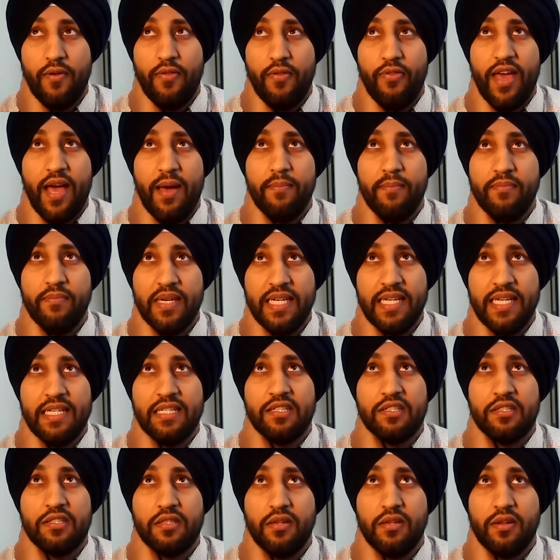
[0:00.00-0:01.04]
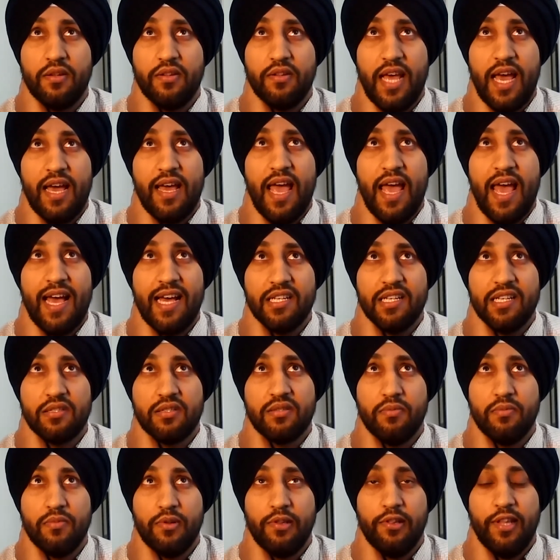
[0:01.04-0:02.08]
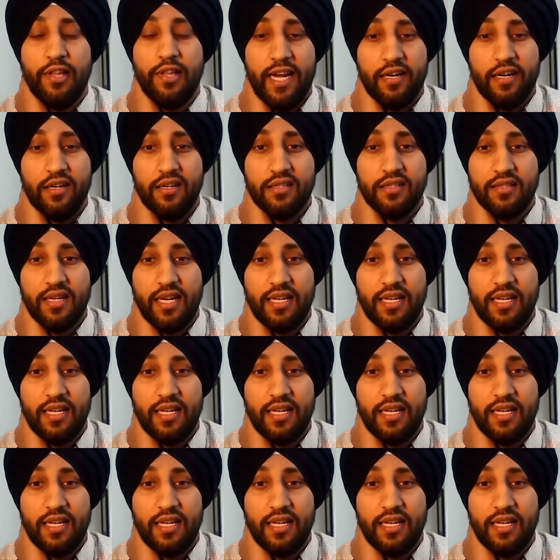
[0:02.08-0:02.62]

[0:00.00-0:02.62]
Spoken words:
that means that has layers.